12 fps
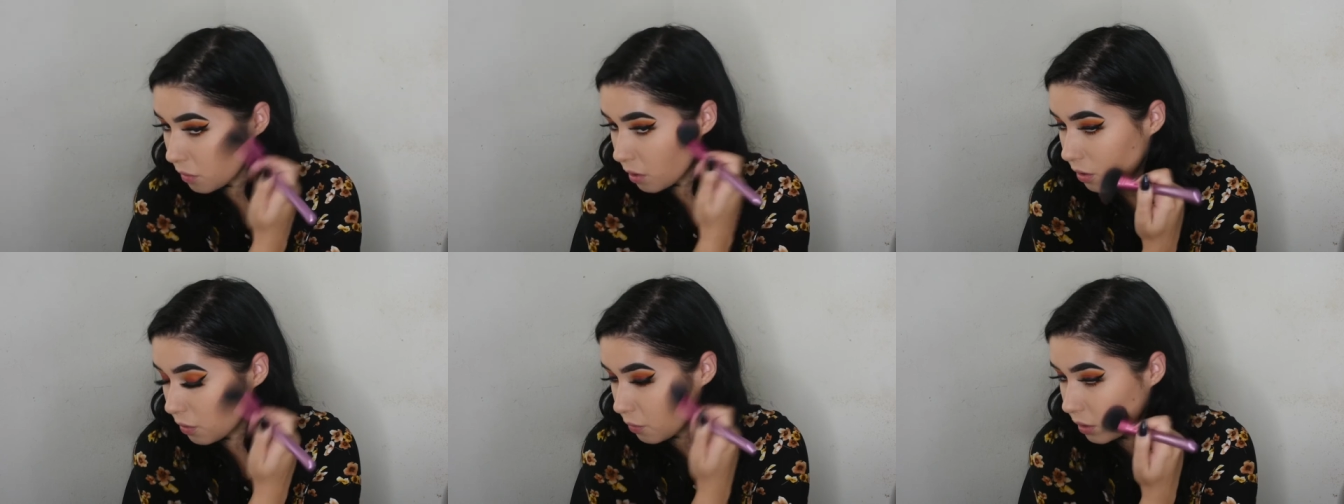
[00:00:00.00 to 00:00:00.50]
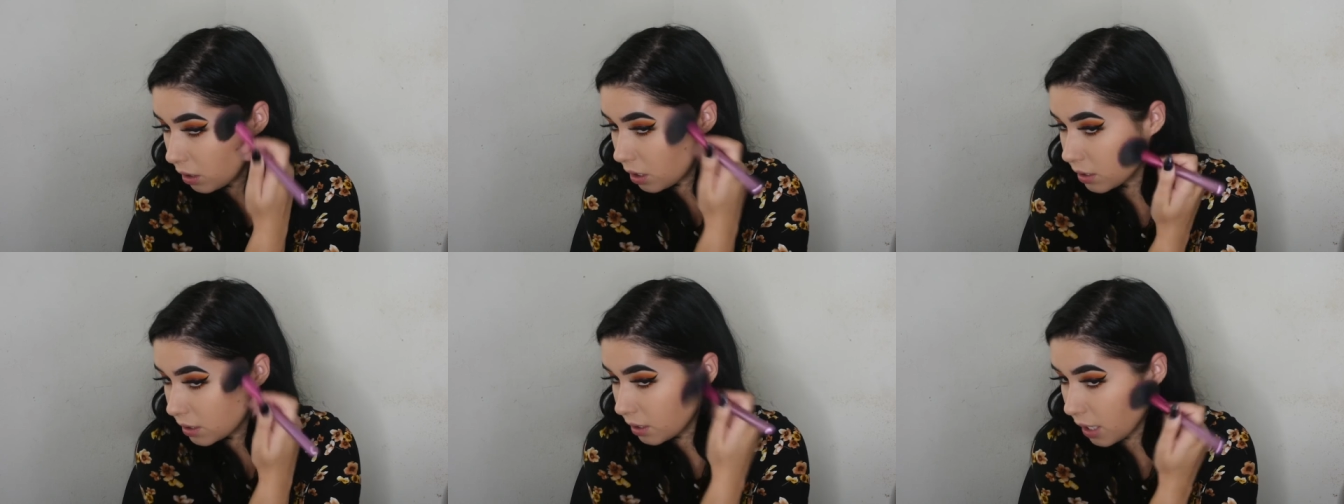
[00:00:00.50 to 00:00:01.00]
And it really
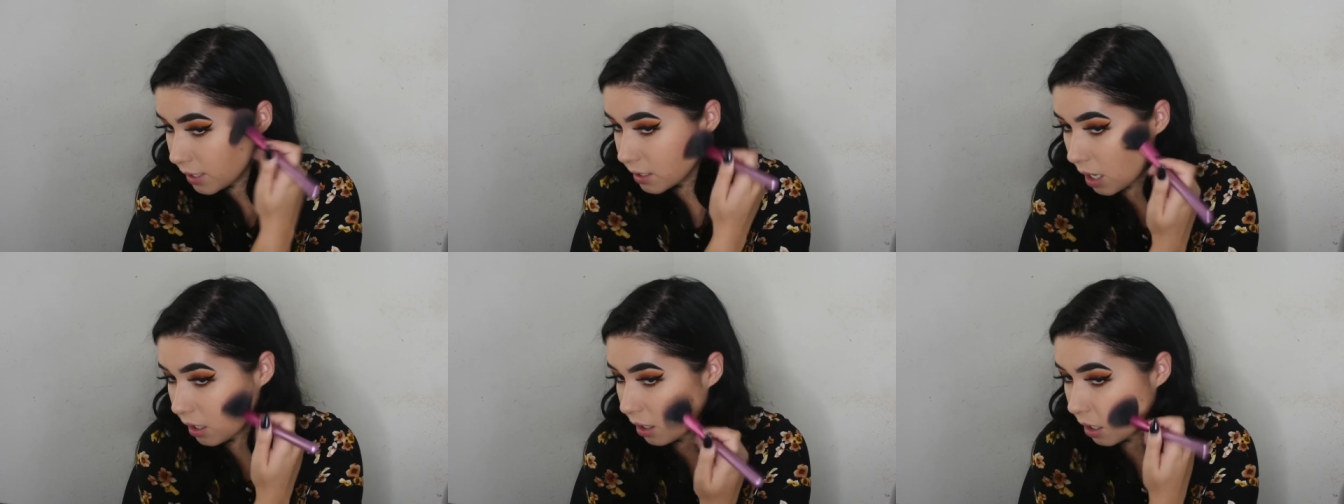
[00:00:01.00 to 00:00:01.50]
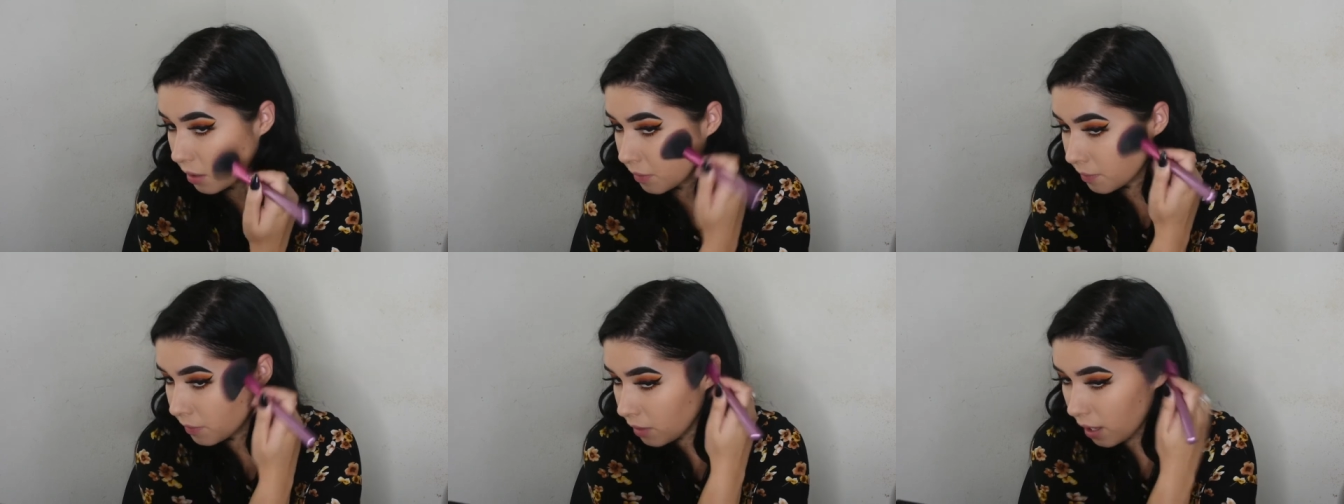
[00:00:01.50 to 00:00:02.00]
is a nice color
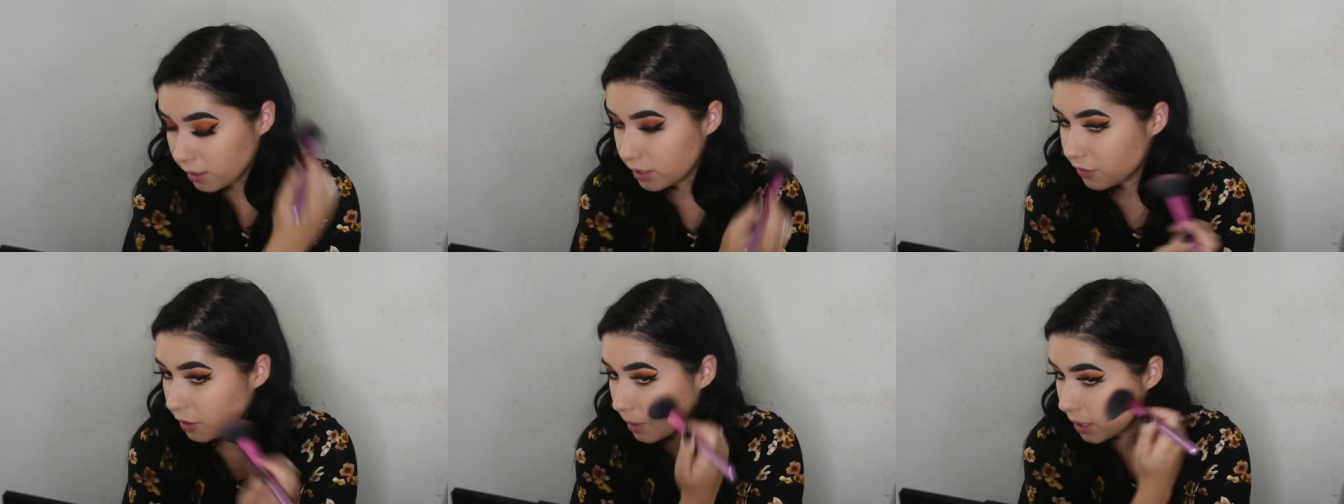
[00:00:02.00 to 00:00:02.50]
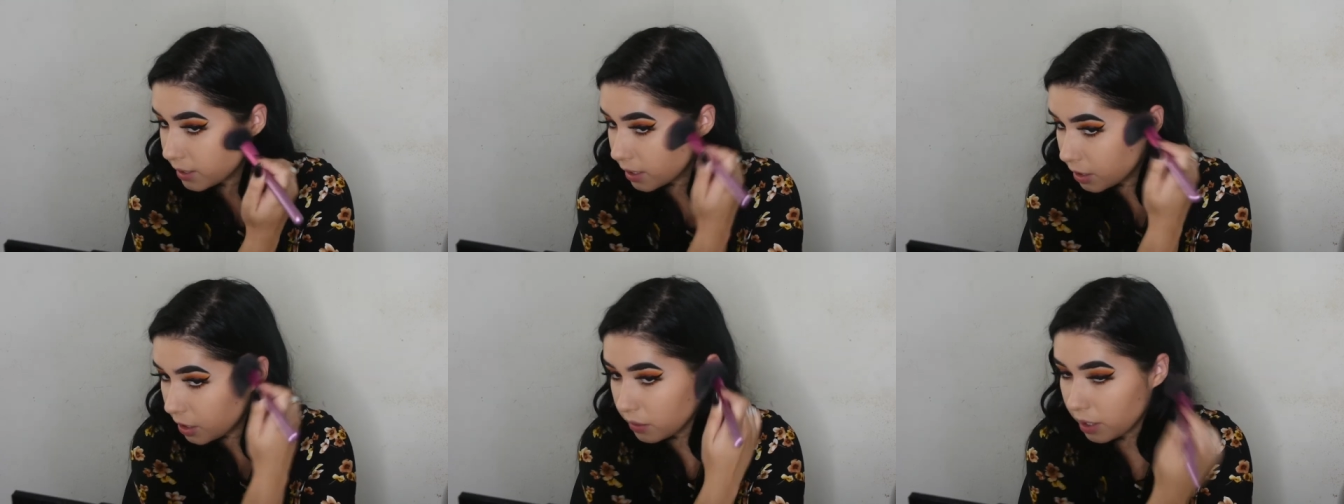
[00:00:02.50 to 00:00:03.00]
at least for my
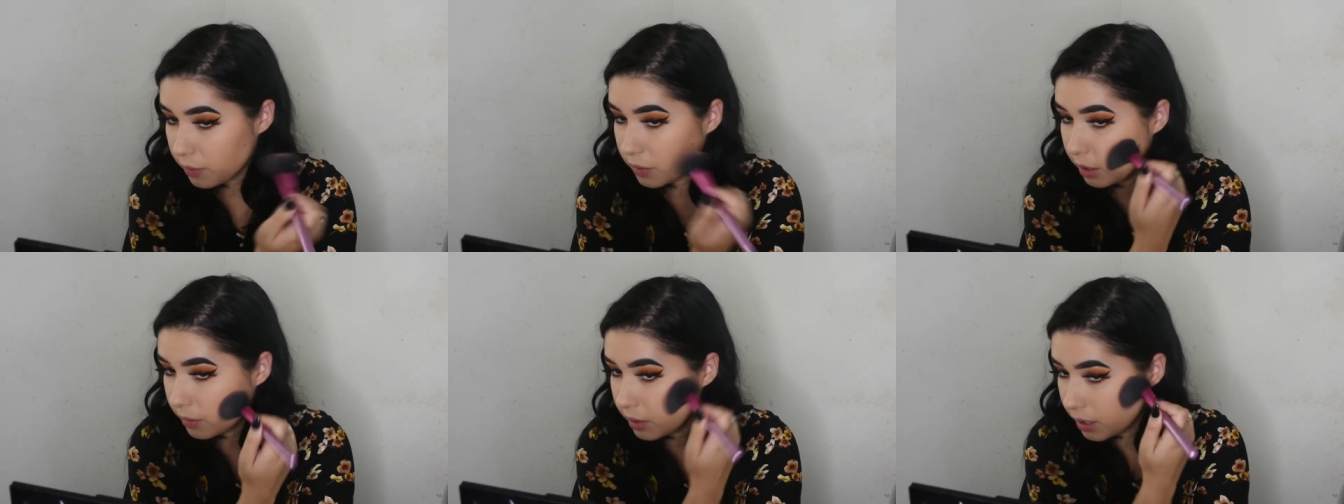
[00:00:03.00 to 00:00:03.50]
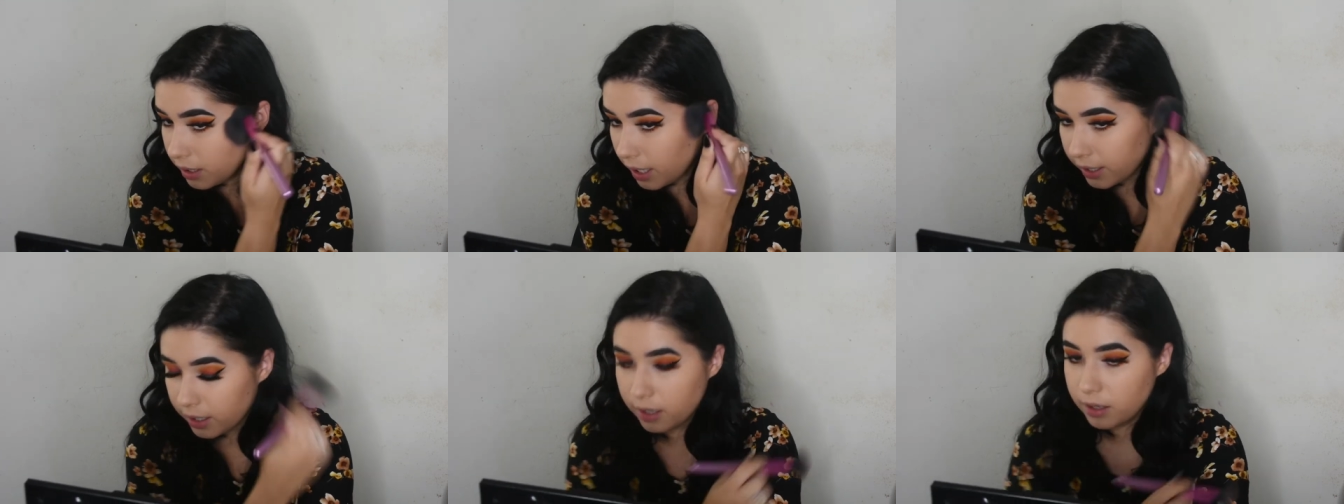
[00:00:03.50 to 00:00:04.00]
skin tone, I really, really
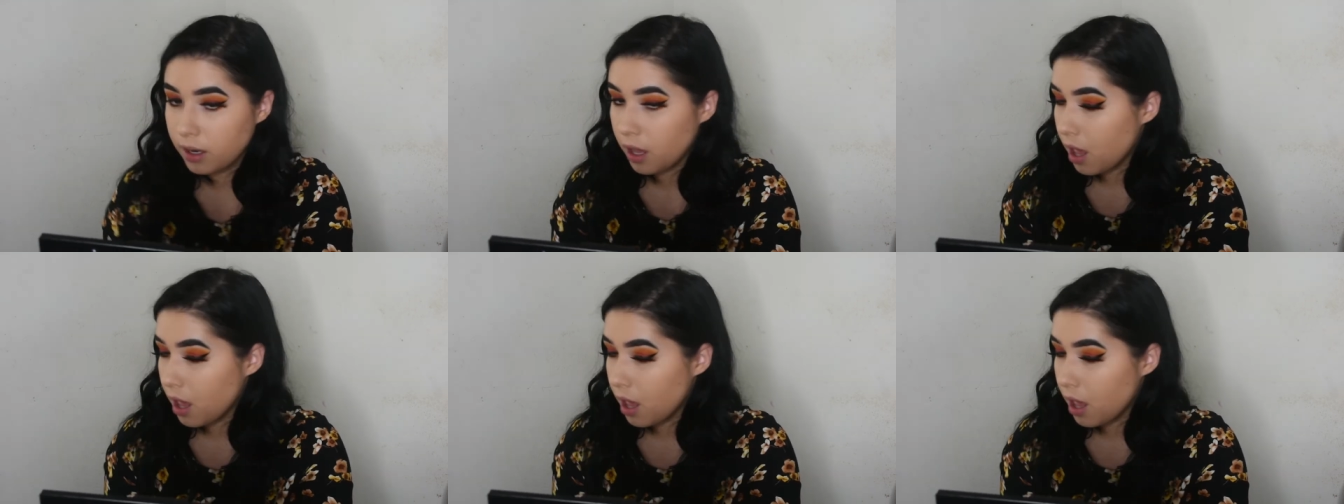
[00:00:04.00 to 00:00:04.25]
like it.